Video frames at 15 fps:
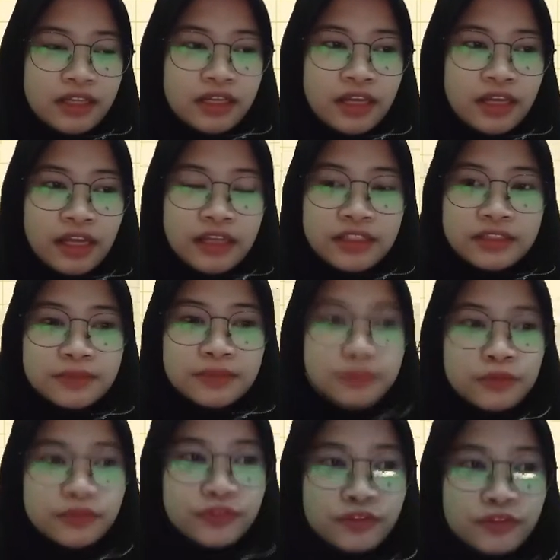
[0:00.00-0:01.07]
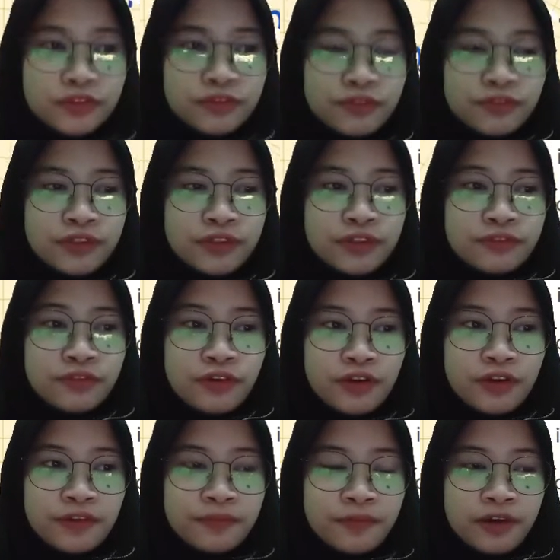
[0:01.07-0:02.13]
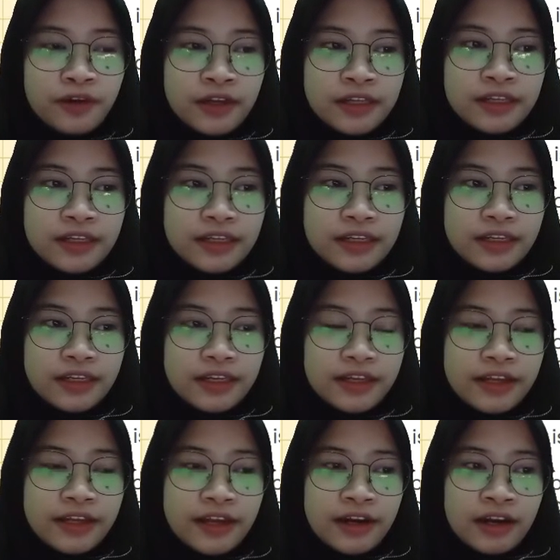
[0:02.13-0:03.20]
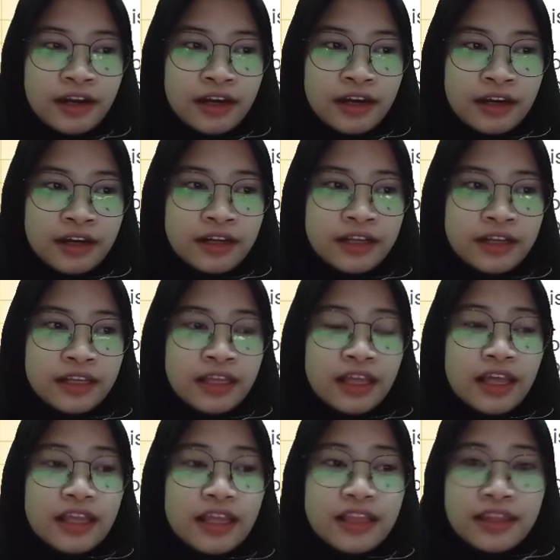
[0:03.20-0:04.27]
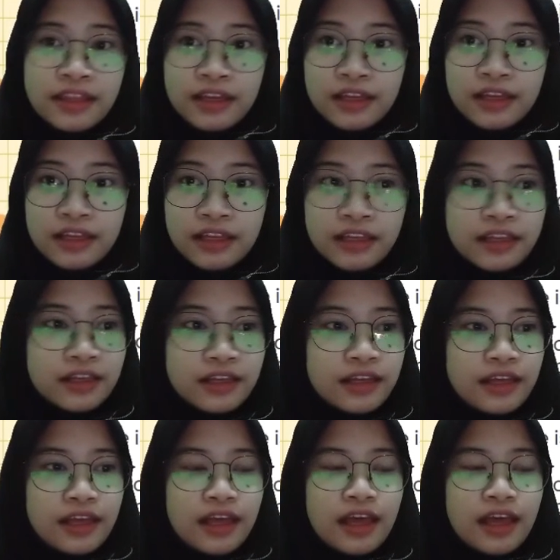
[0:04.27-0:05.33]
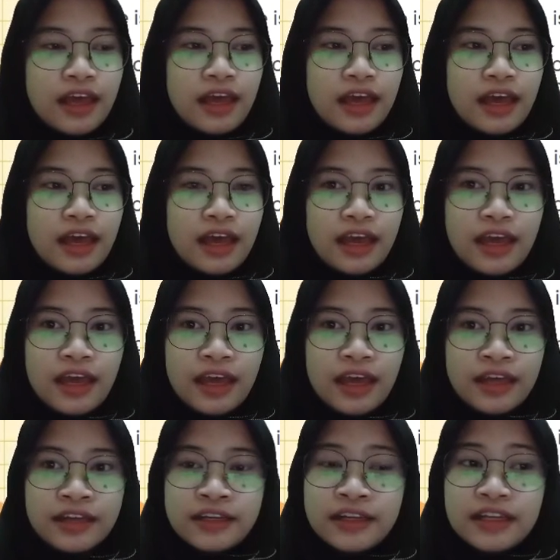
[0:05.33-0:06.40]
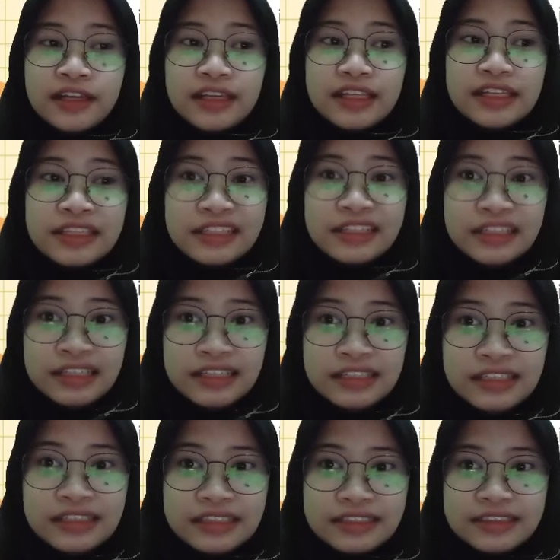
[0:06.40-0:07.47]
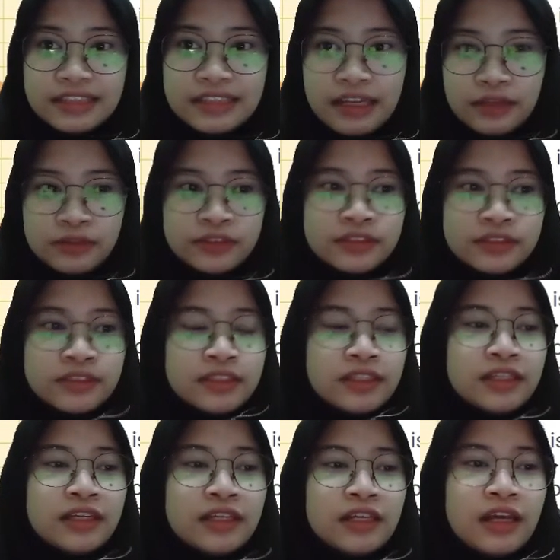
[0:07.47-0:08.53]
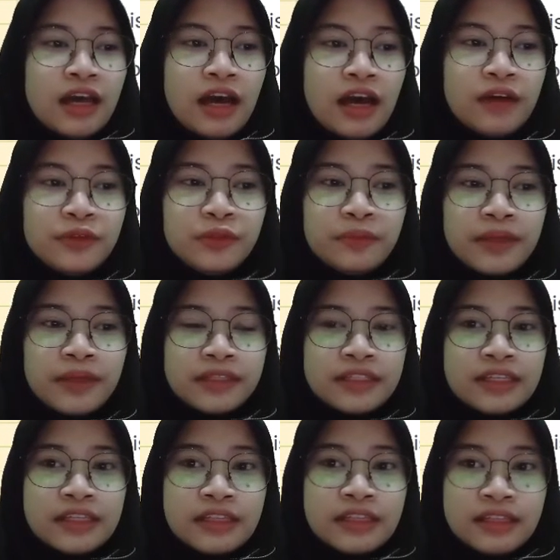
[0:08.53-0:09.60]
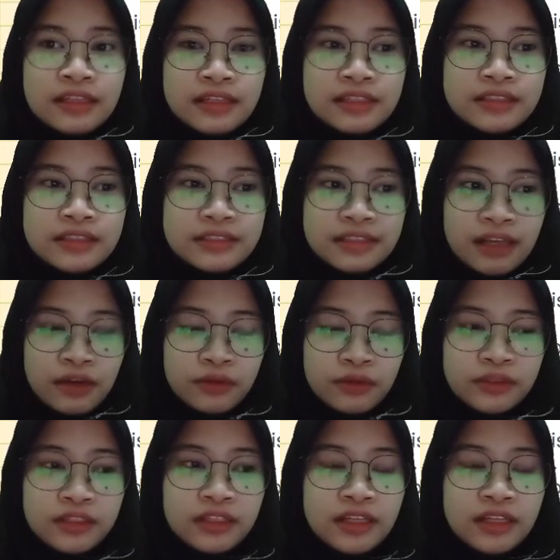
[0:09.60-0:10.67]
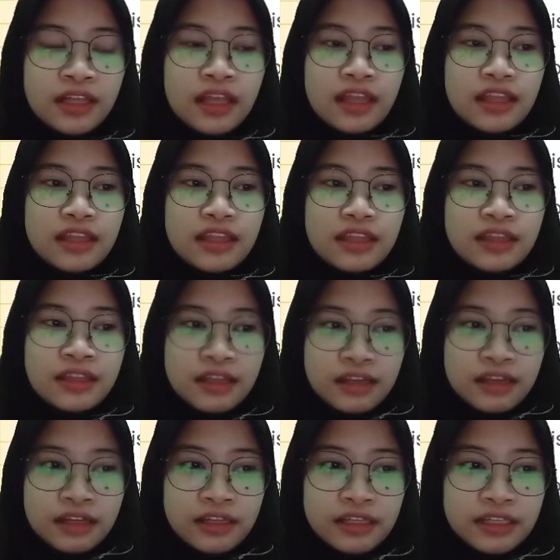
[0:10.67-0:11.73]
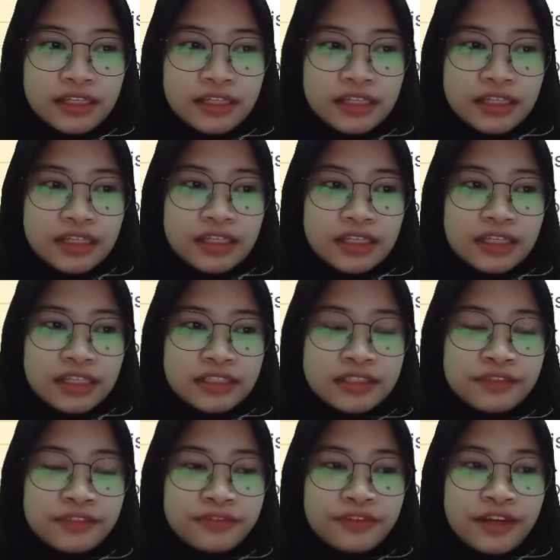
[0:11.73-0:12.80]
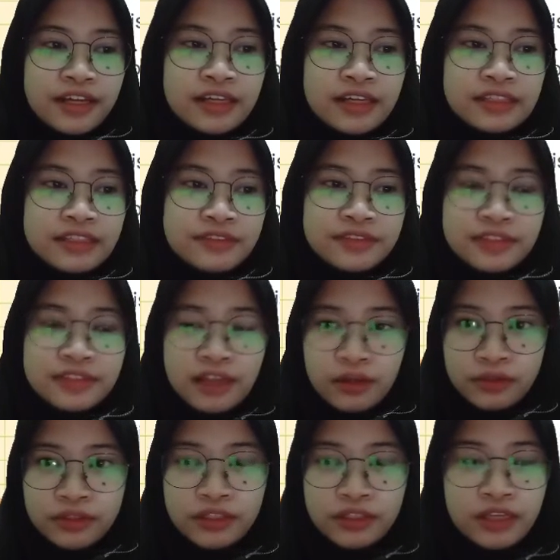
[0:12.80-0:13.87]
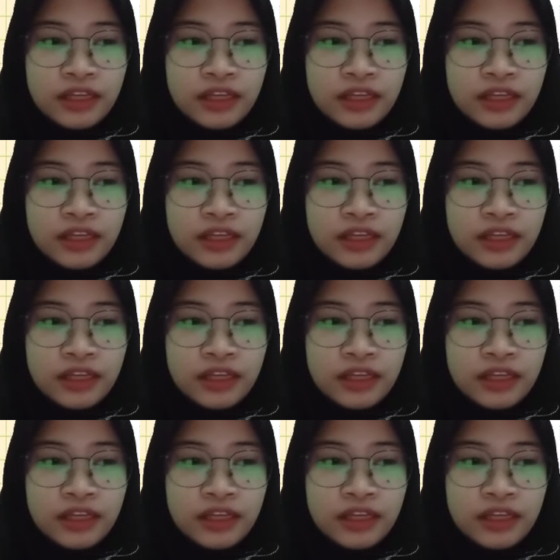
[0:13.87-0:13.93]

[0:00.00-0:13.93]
Next, move to the fourth one. There are the and the sound. How to make the sound? The is a fricative sound.